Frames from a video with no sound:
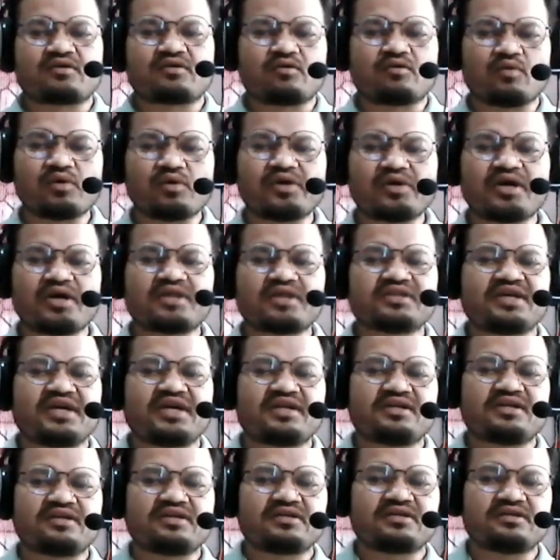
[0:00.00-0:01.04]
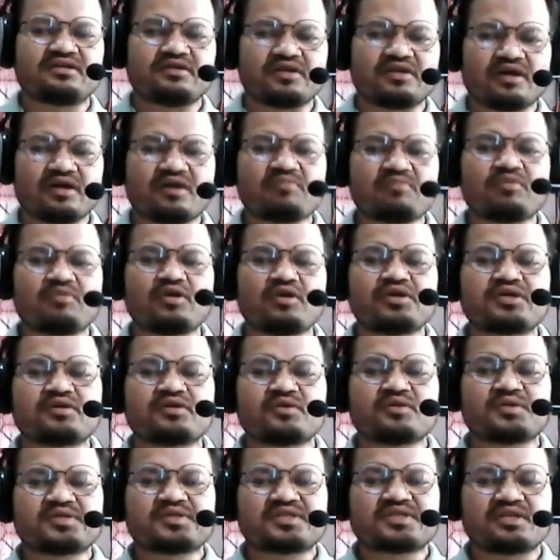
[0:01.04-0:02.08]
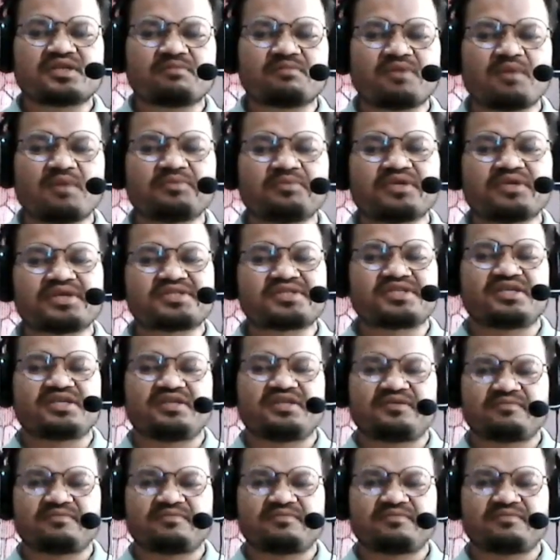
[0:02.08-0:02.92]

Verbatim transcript: colder than air molecules above the sea.